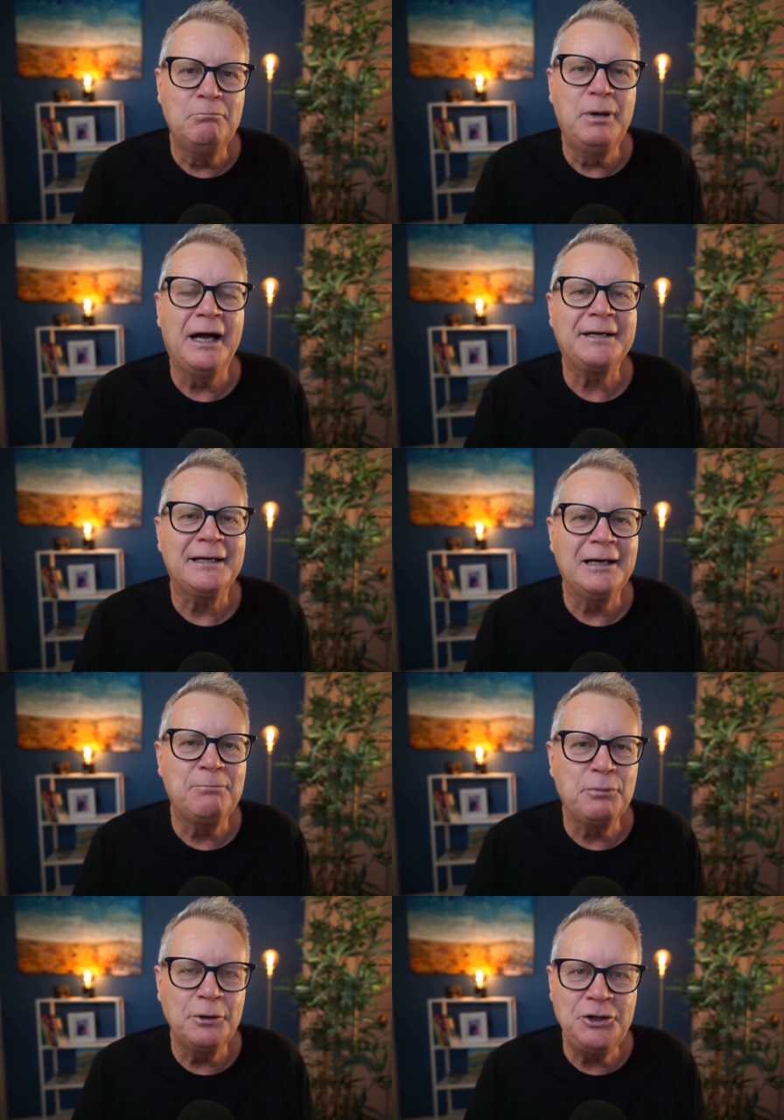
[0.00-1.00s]
but
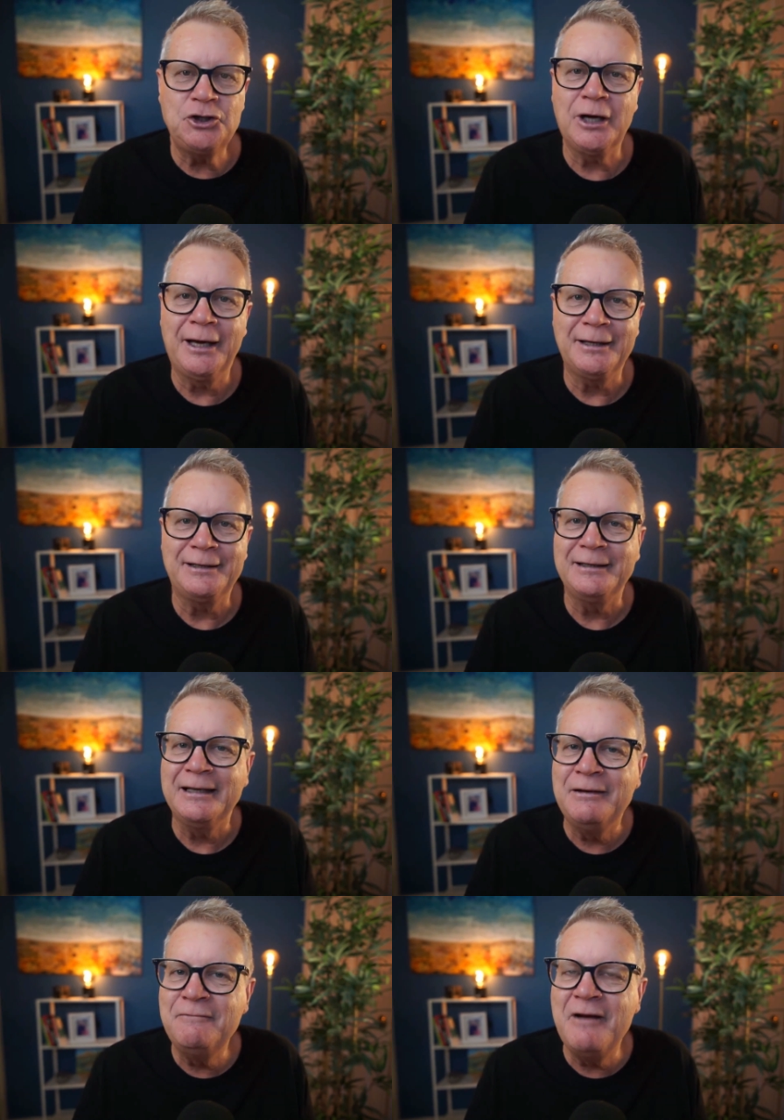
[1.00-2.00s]
appreciated
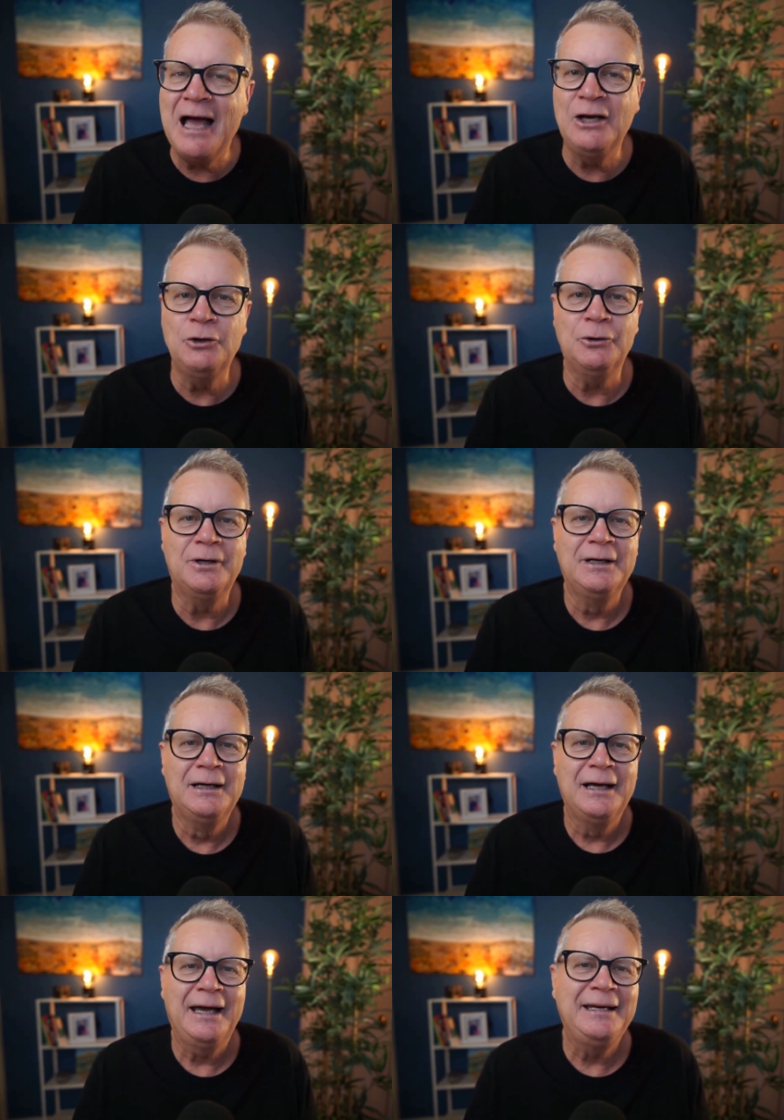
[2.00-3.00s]
and valued
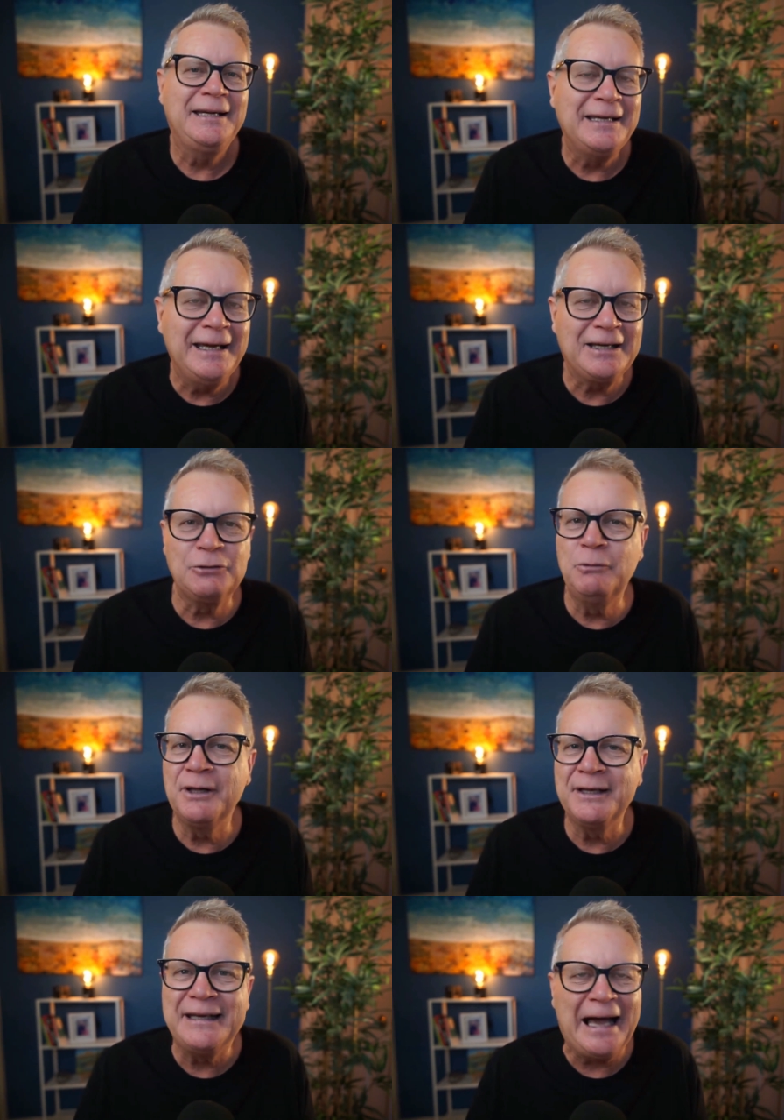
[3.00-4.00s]
and connected
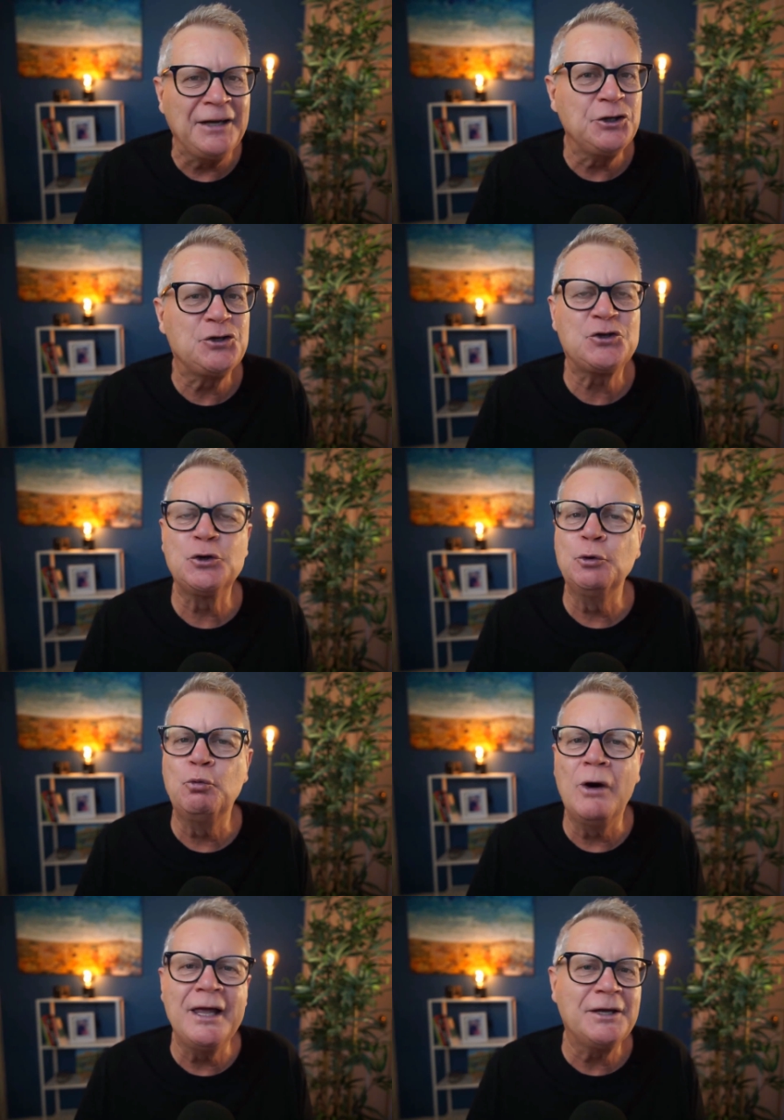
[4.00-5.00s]
with and understood
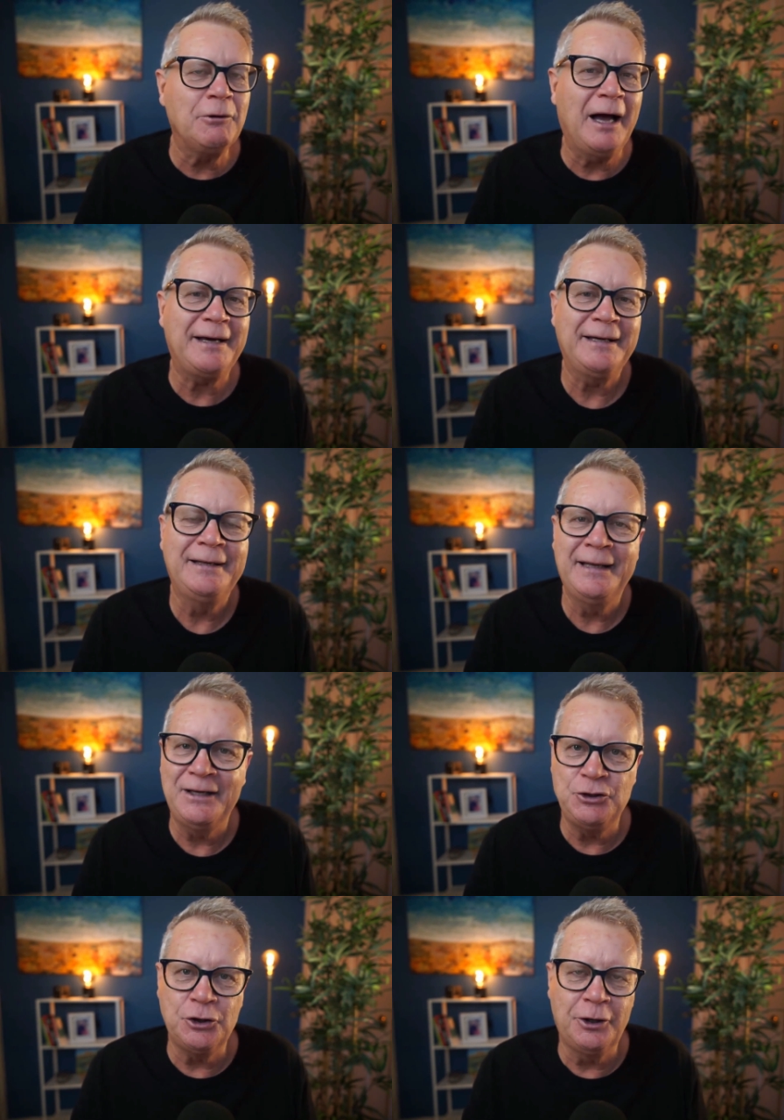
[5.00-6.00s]
where they're at in their
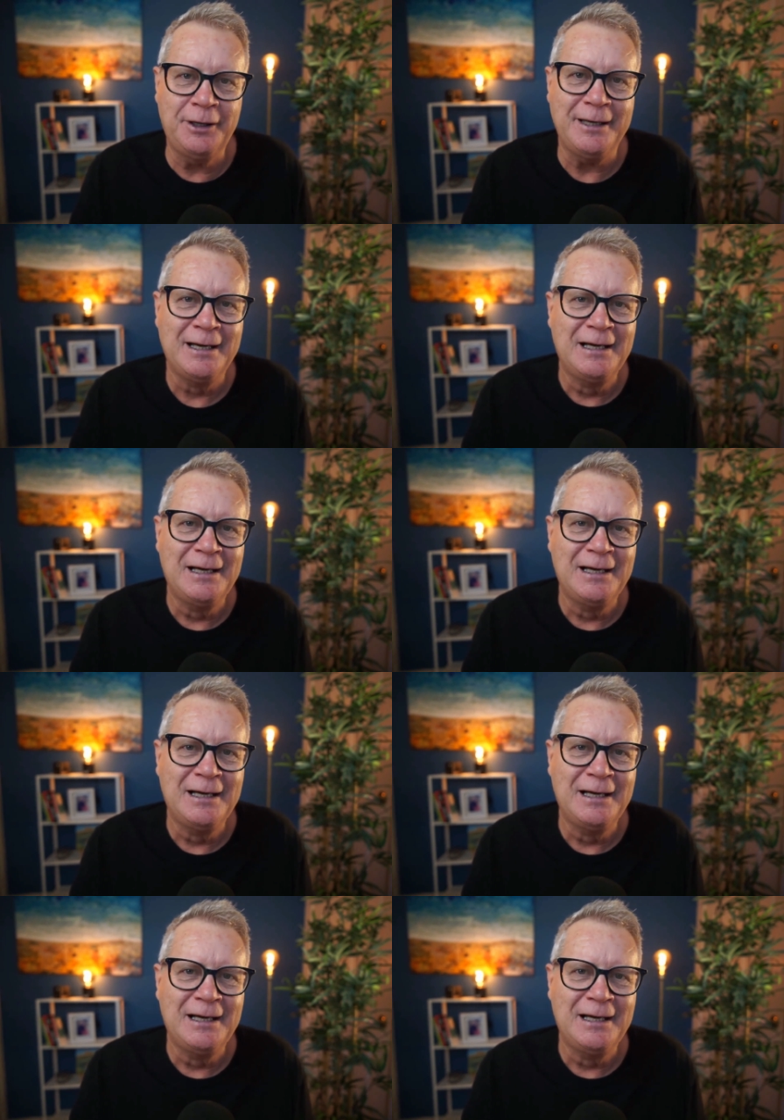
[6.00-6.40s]
journey.